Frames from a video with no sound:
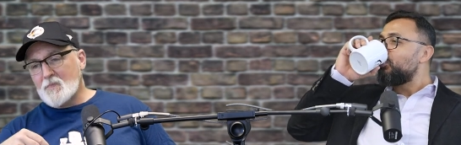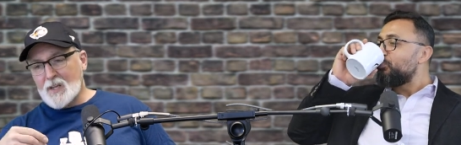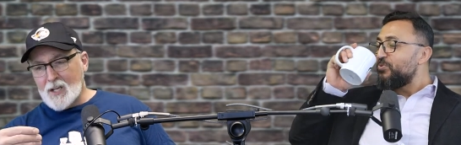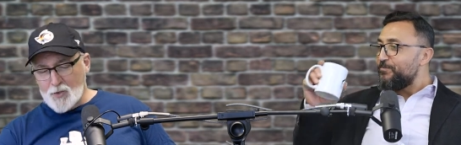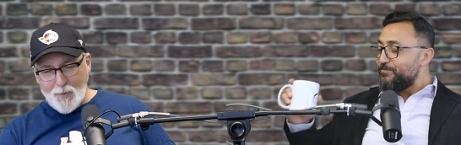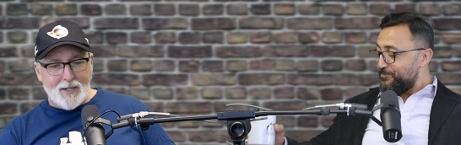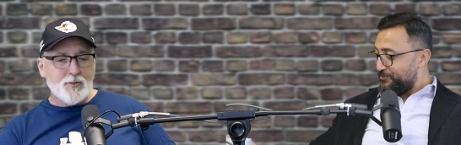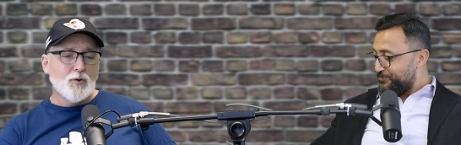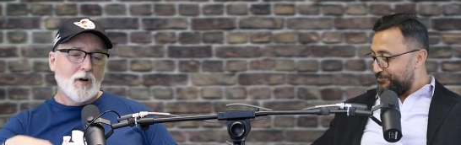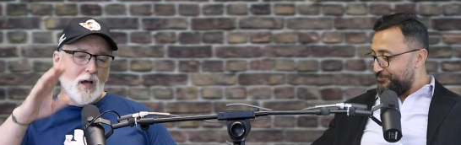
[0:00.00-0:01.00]
Speaker 1: So when I
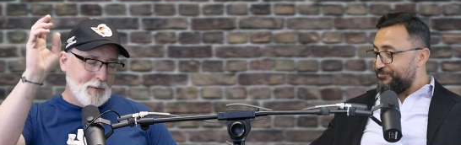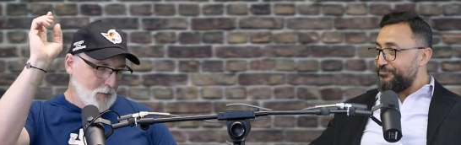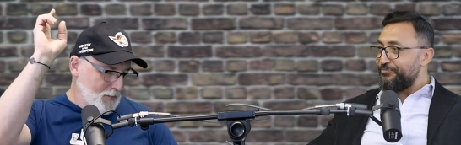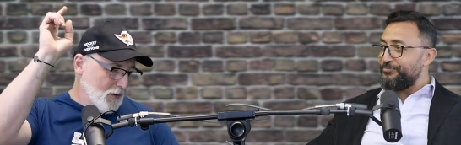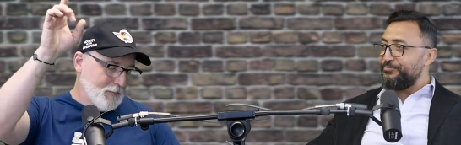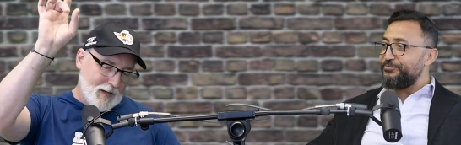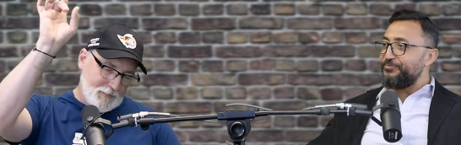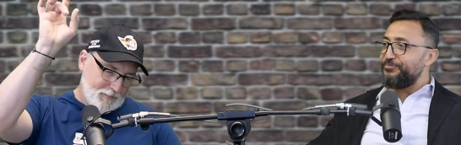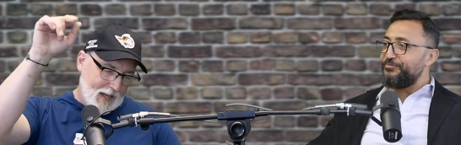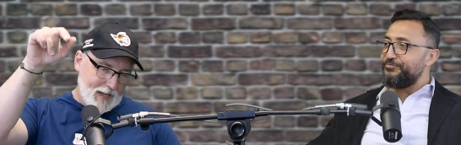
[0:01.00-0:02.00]
screw it up, I will go up, oh,
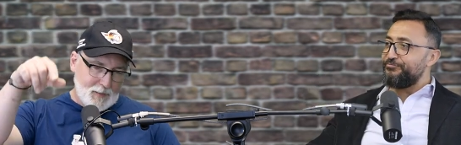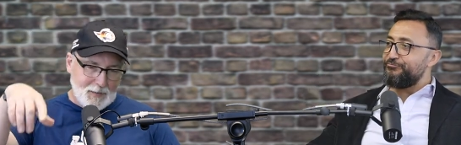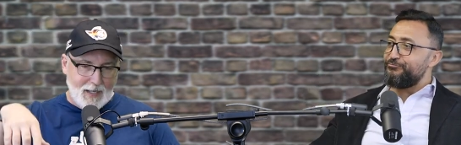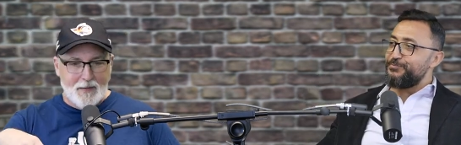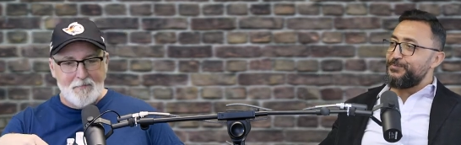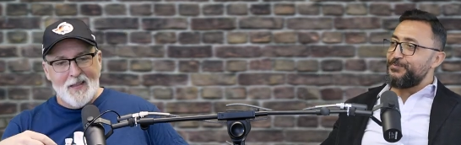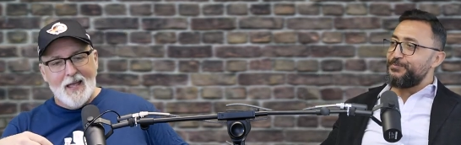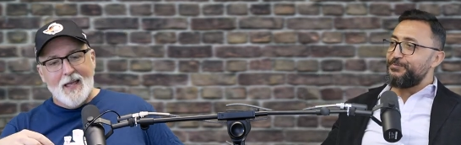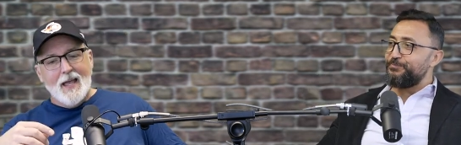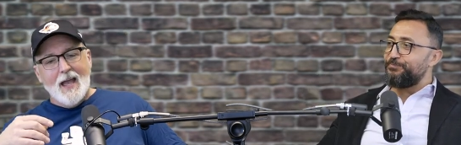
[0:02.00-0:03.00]
flag on the play.
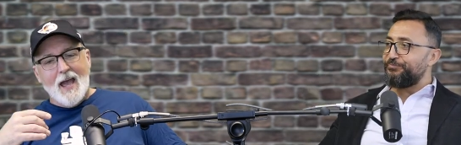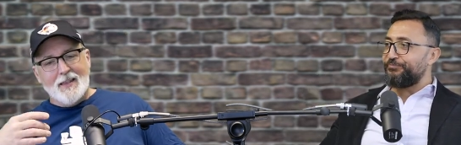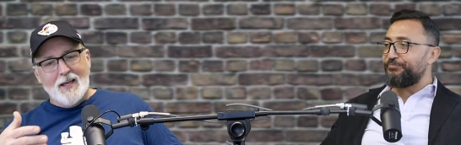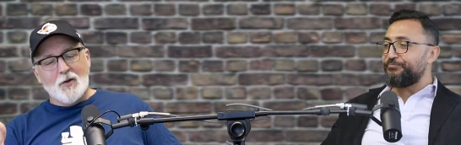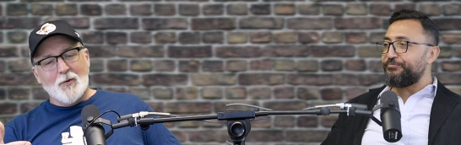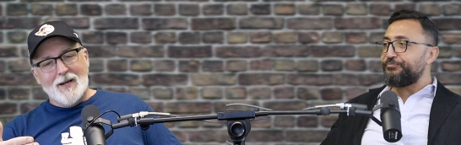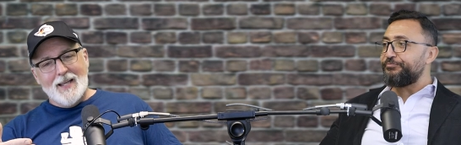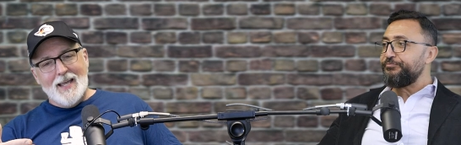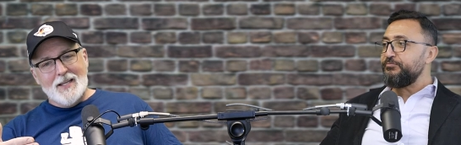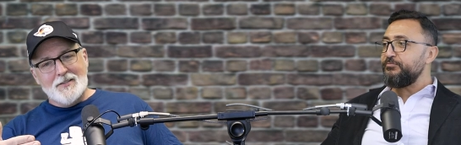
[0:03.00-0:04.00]
And the other one
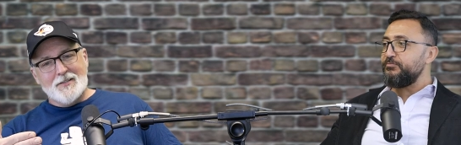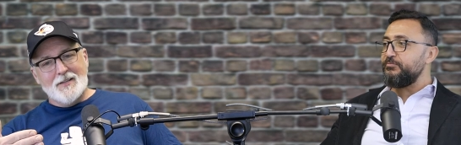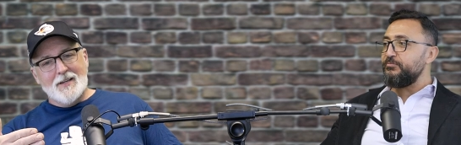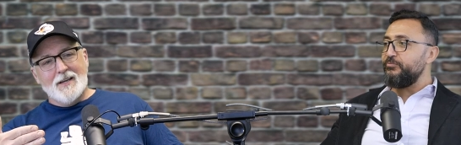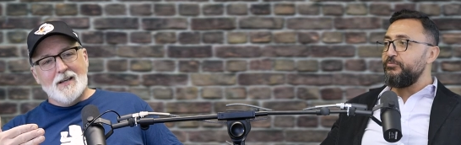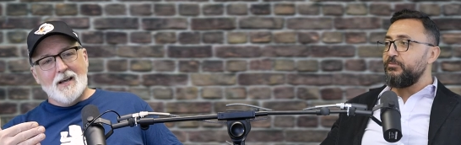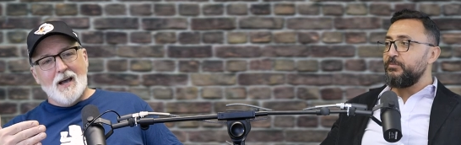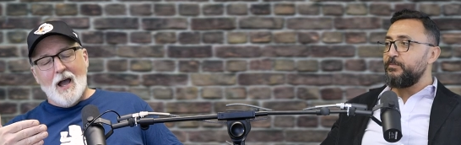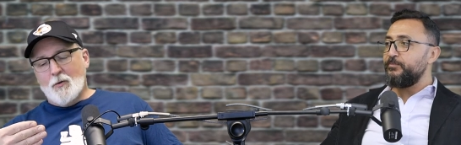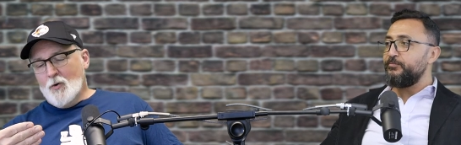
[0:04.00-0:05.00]
is
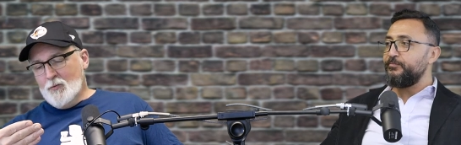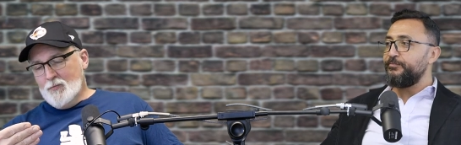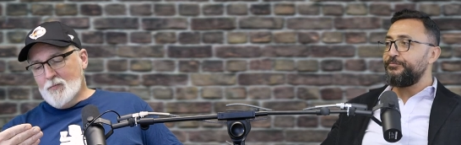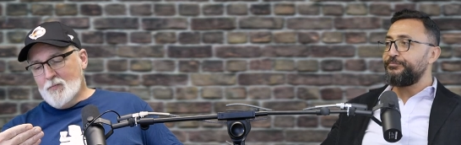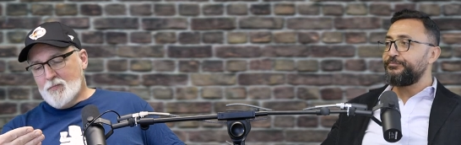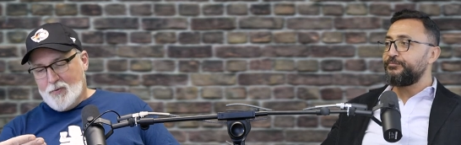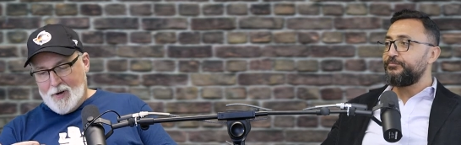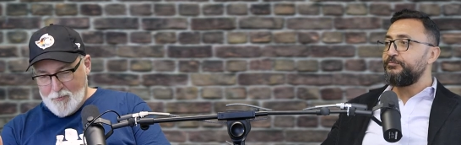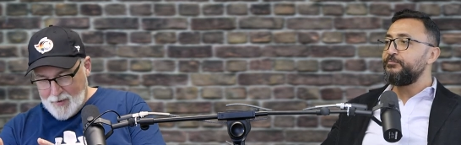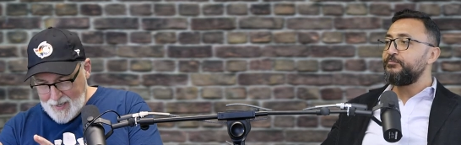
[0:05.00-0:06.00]
I will
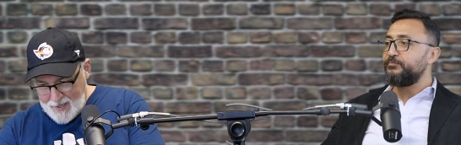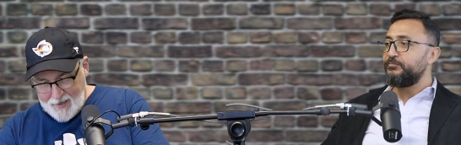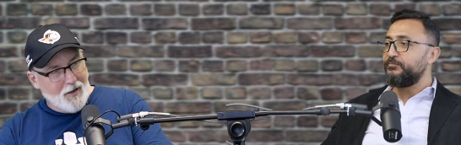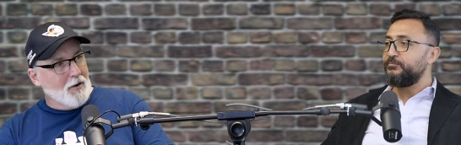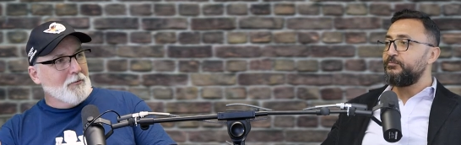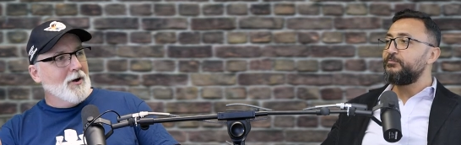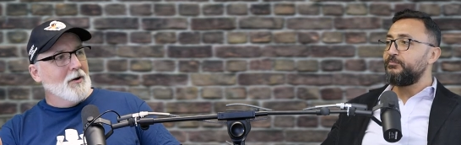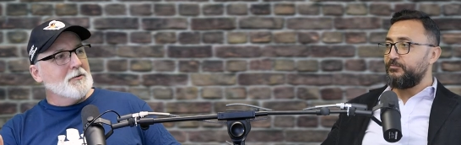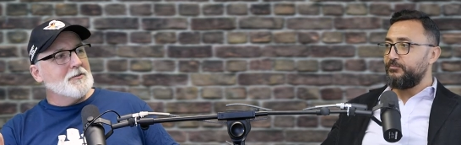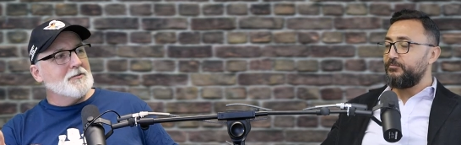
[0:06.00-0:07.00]
pre read a
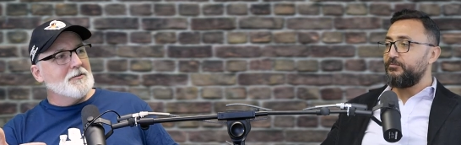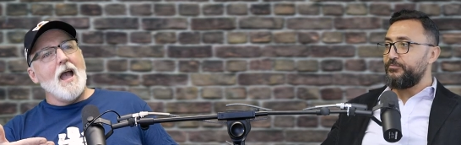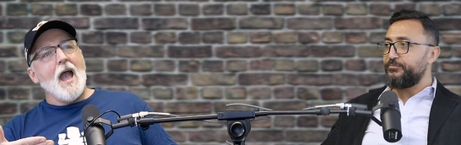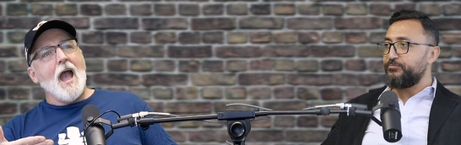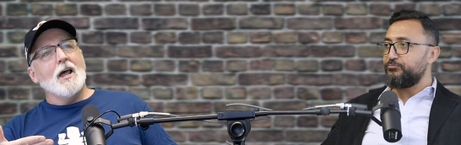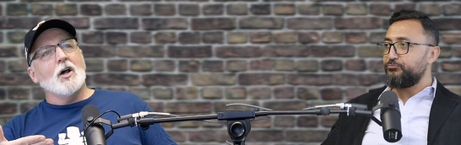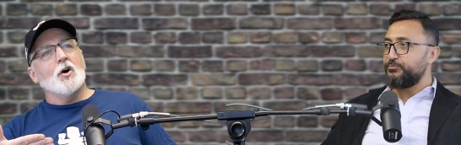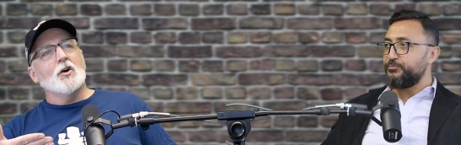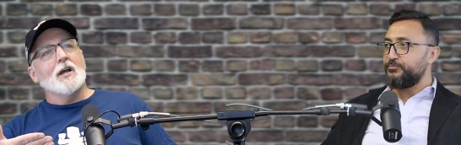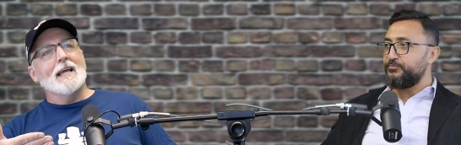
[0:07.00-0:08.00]
roast and
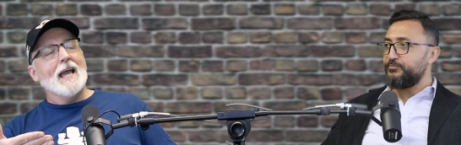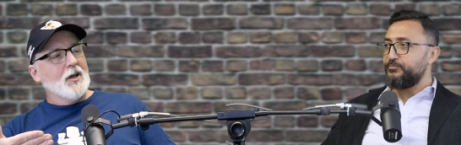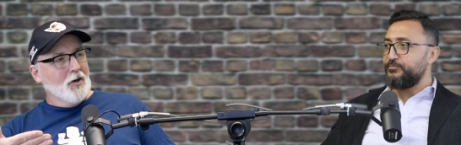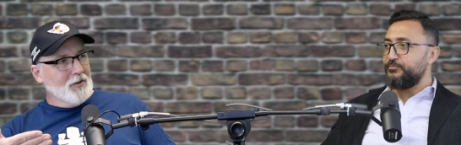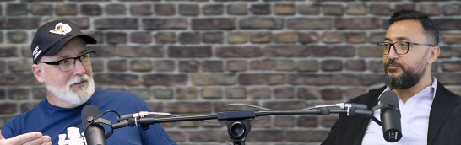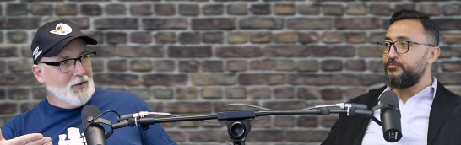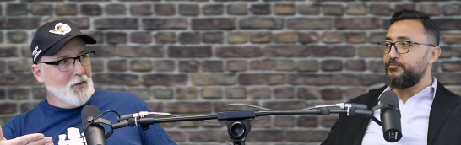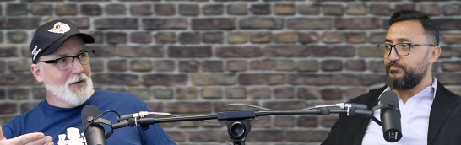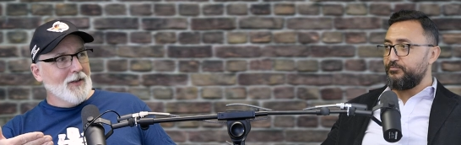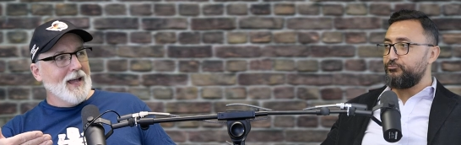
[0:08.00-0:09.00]
I'll giggle.
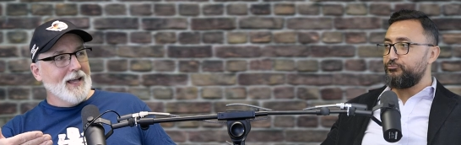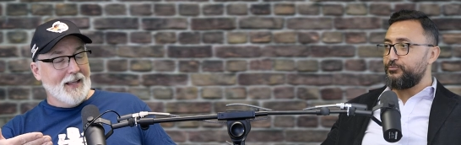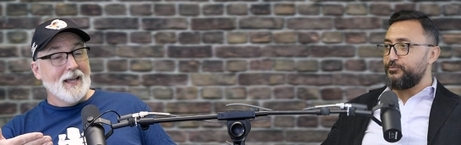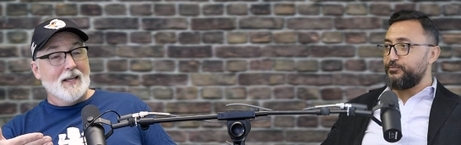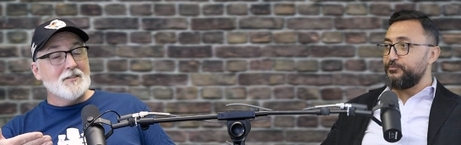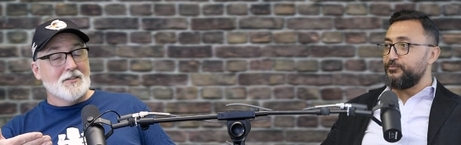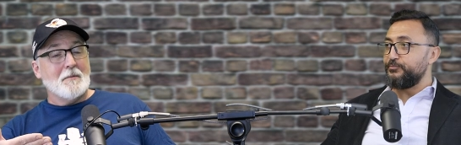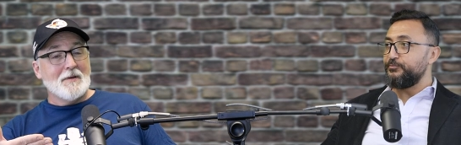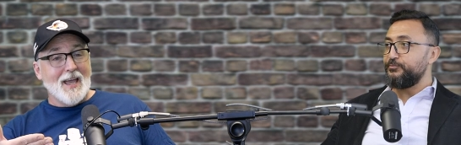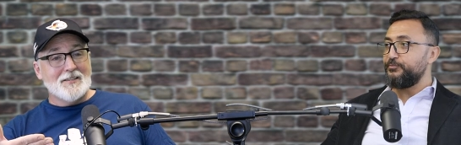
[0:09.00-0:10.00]
Or like like in
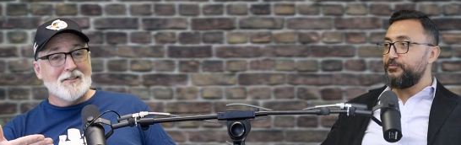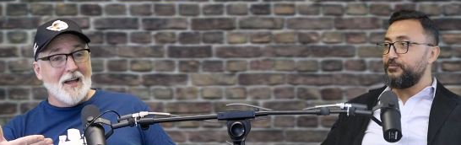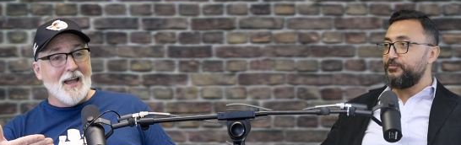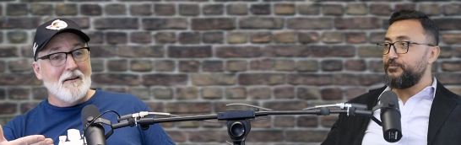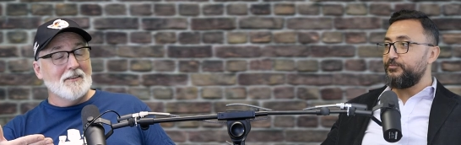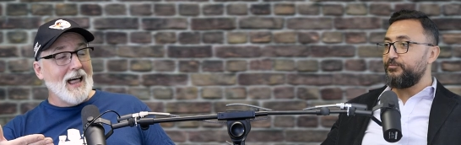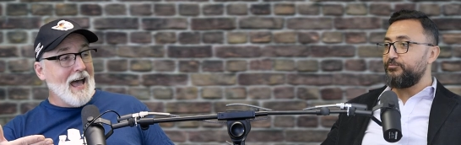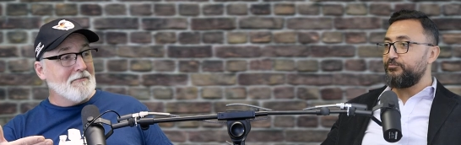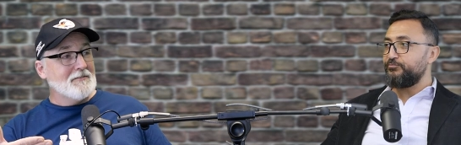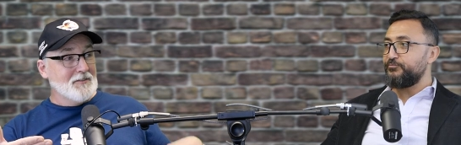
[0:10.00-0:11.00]
some cases I have
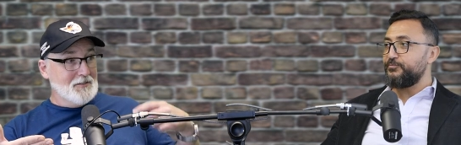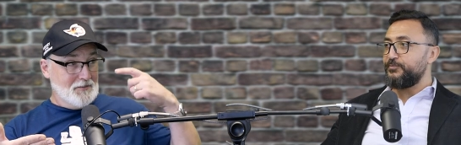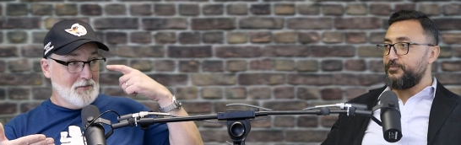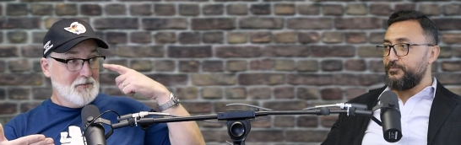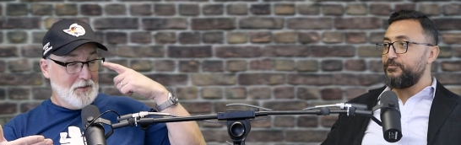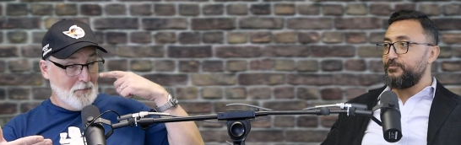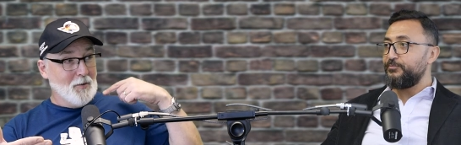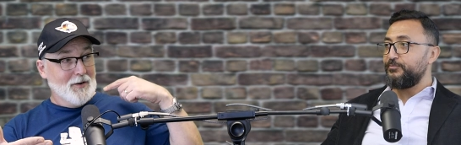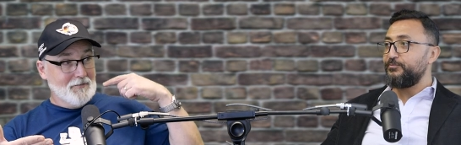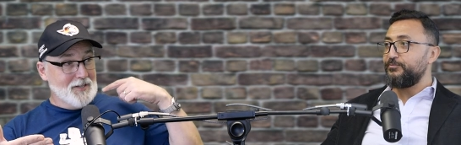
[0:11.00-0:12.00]
laughed to the
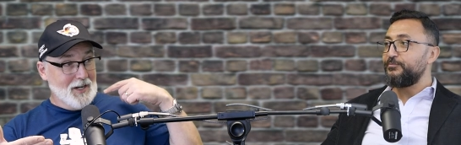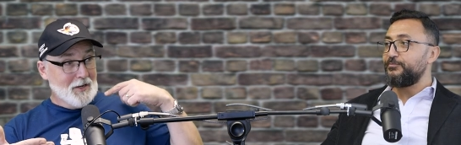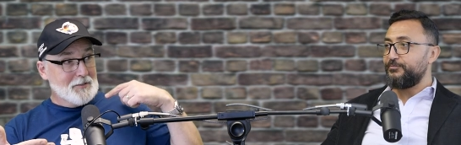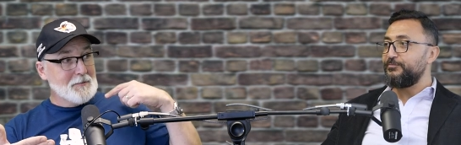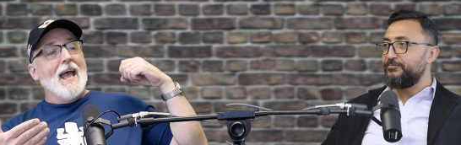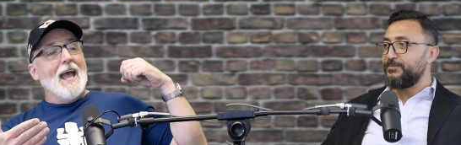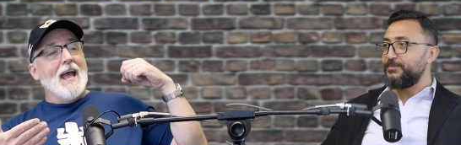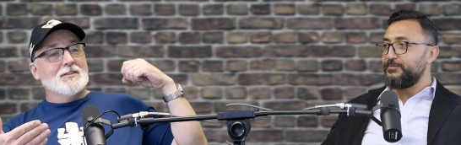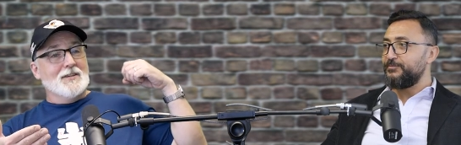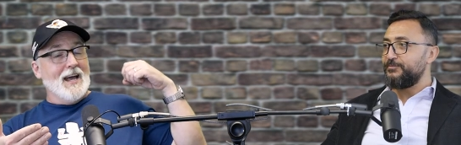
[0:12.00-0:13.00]
point of tears.
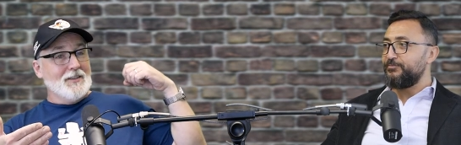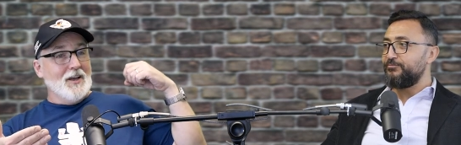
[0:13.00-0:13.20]
And so now the